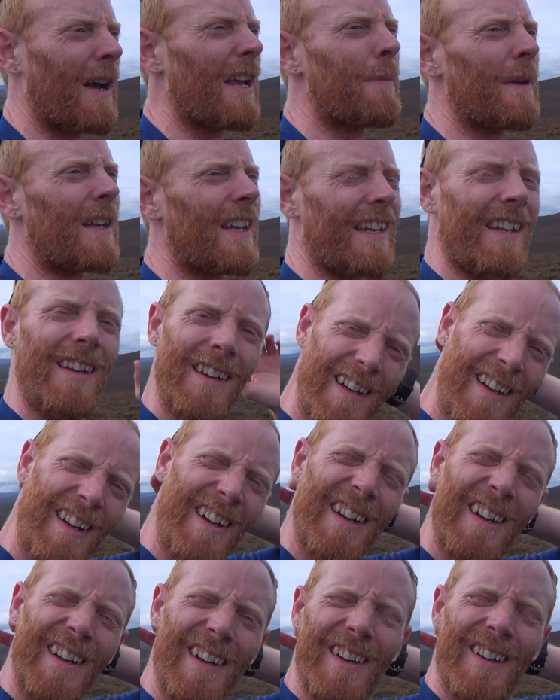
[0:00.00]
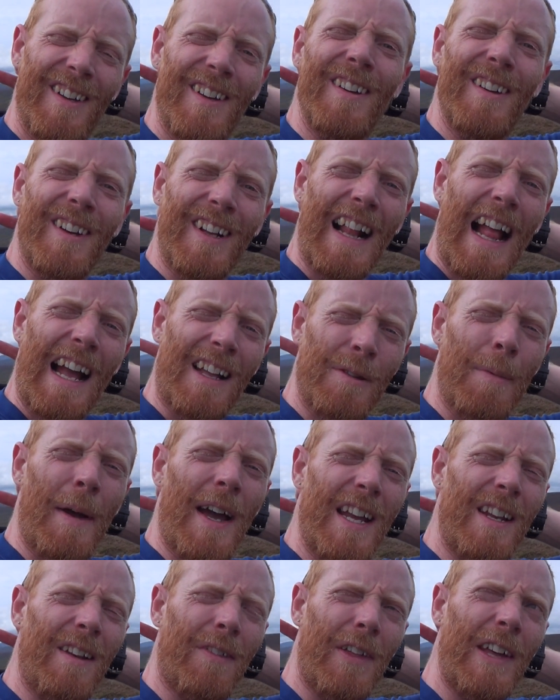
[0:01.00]
maybe.
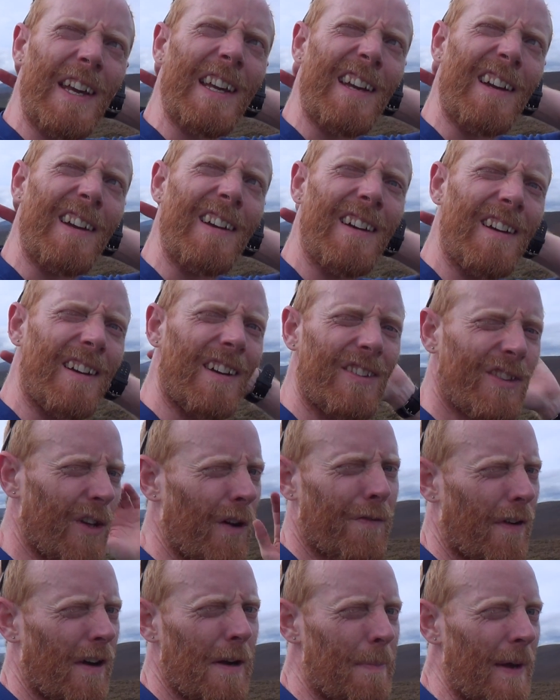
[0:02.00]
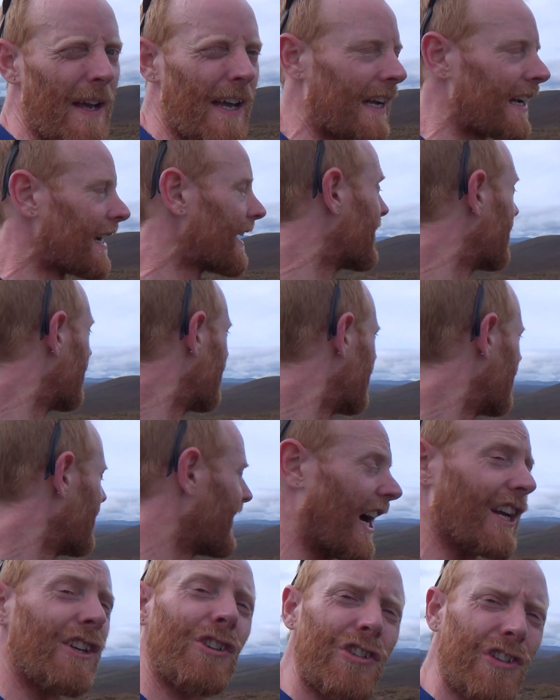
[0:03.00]
Clachnaben, I think. Not very big.
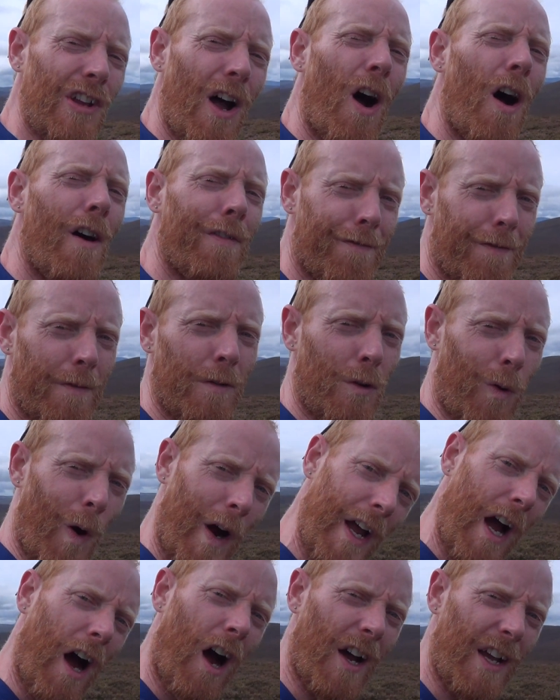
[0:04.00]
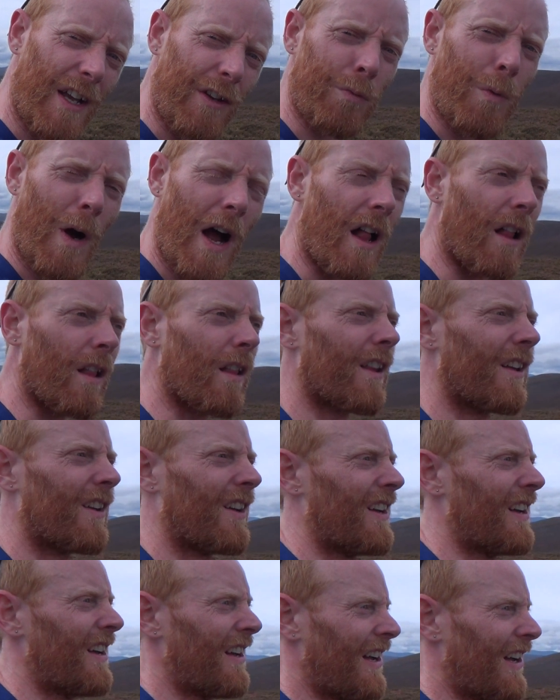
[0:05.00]
And you start off from quite a height as well.
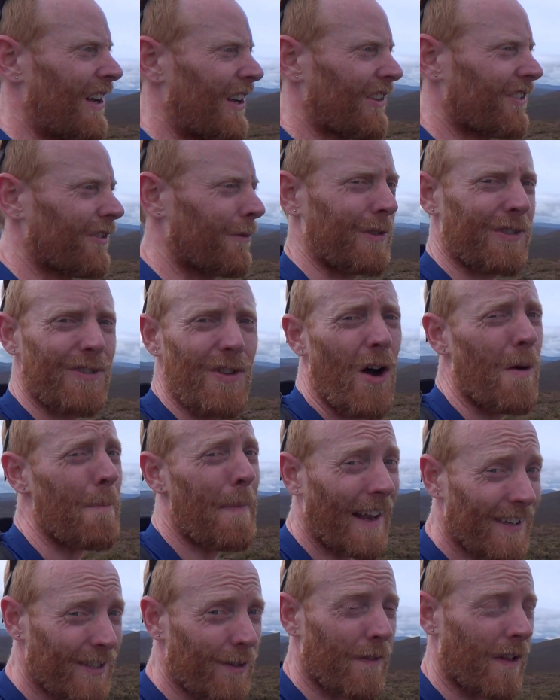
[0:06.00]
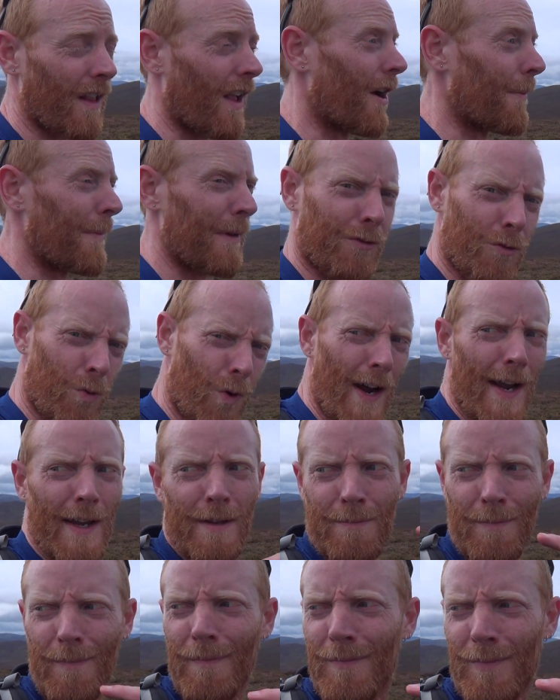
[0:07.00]
So it's not a massive climb. It's quite
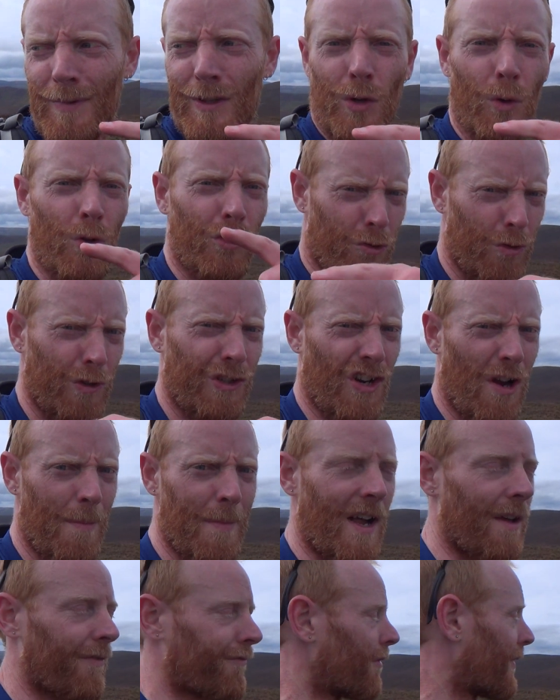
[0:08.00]
tortuous coming up